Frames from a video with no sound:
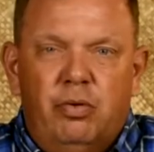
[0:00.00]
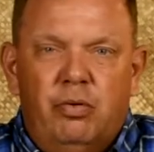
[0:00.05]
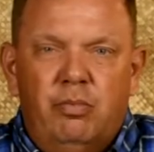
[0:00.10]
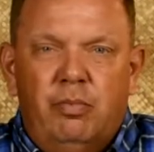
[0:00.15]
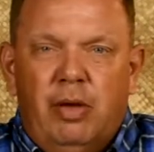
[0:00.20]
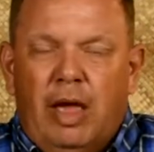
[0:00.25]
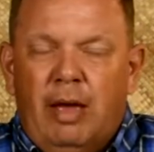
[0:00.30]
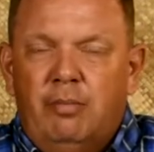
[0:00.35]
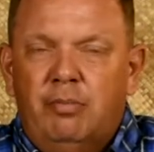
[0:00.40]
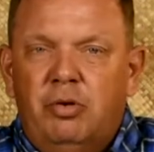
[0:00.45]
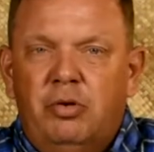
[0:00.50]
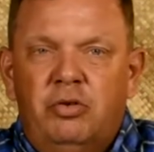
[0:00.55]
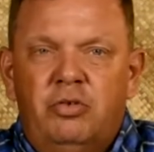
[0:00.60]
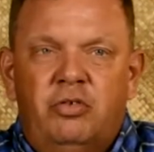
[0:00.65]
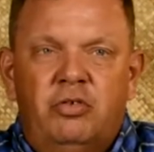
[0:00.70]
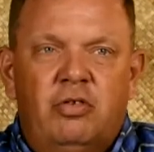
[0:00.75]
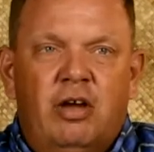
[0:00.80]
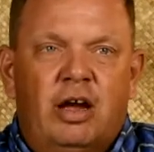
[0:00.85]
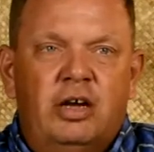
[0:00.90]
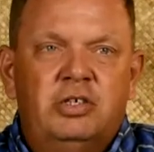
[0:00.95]
bamboo
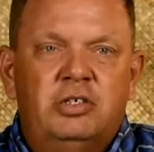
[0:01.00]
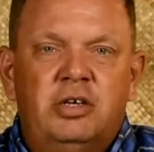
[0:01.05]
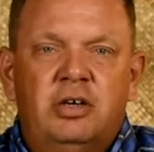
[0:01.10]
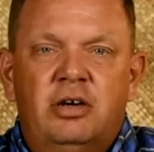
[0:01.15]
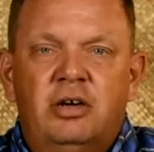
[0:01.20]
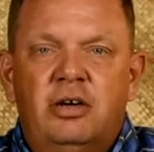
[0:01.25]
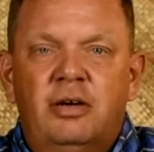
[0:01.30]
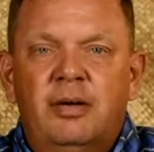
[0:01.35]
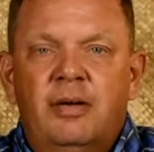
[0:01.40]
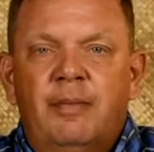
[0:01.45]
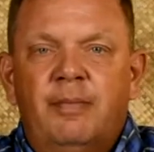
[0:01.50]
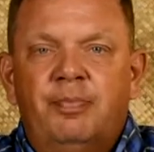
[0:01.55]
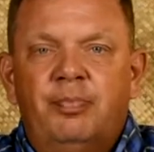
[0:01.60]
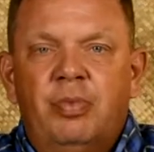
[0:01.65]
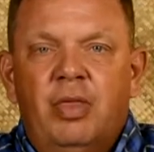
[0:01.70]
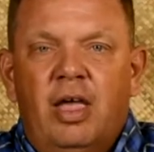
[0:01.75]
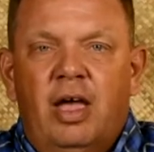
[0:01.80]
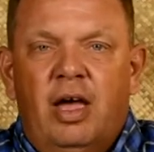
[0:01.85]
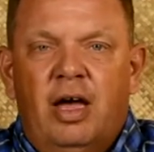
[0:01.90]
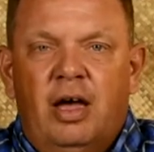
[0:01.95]
structure,
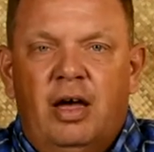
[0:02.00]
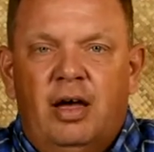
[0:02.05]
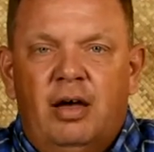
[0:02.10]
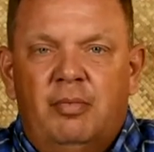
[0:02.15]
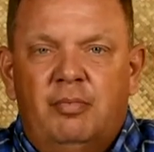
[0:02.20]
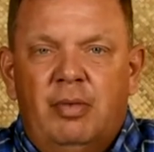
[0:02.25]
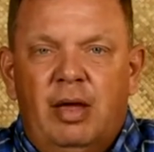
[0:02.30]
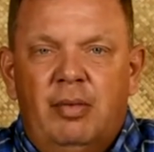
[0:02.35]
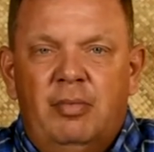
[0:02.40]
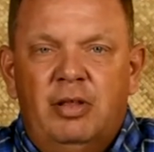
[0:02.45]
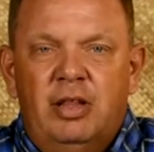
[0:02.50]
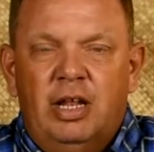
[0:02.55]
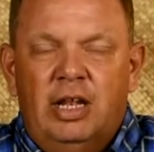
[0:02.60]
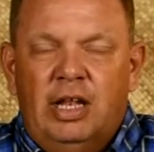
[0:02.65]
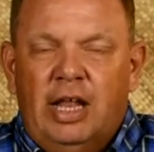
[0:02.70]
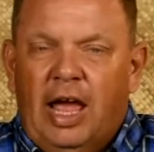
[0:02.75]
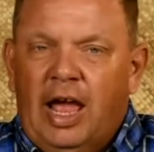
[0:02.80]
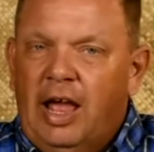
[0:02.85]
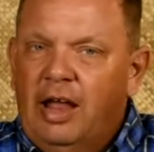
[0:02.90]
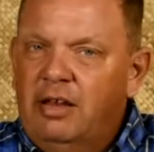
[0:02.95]
maybe the
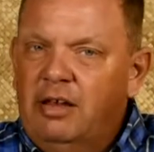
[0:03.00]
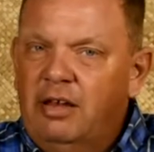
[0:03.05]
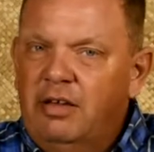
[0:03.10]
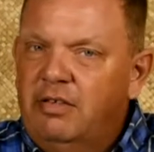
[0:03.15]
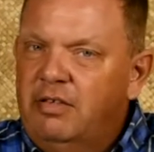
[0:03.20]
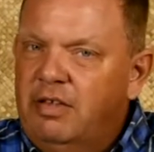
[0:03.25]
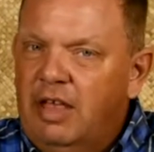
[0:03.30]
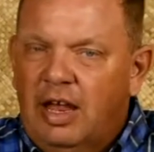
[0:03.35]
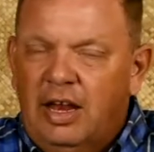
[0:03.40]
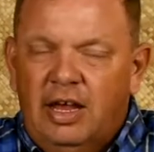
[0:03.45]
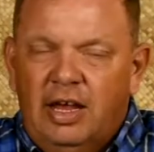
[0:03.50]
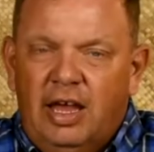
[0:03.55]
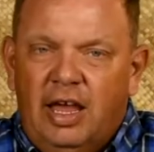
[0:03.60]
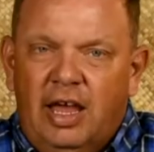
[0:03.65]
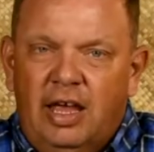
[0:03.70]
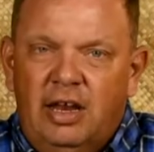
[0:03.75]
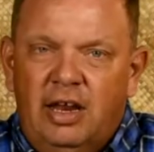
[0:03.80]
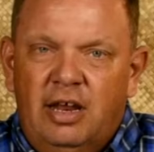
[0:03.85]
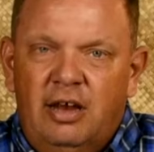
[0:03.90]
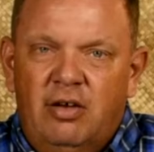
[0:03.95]
land is
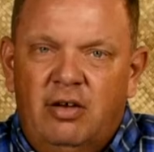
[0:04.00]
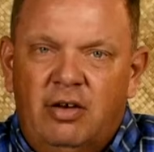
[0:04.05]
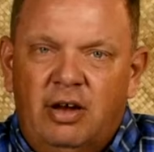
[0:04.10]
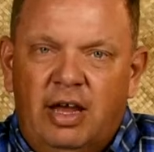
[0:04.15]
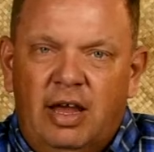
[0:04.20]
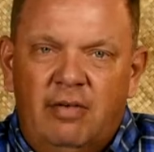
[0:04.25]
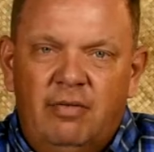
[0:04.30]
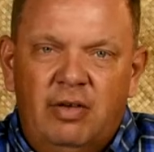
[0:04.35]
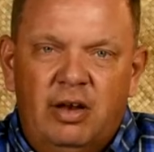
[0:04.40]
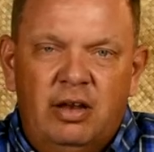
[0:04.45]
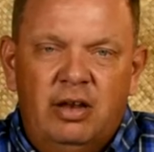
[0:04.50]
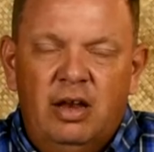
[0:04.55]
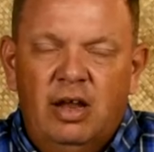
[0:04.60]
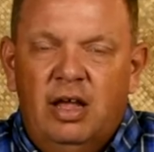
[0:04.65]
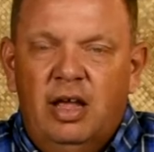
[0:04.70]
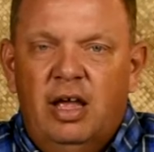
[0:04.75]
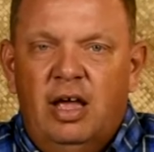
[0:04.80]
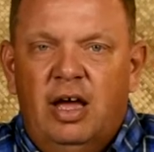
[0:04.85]
dedicated or given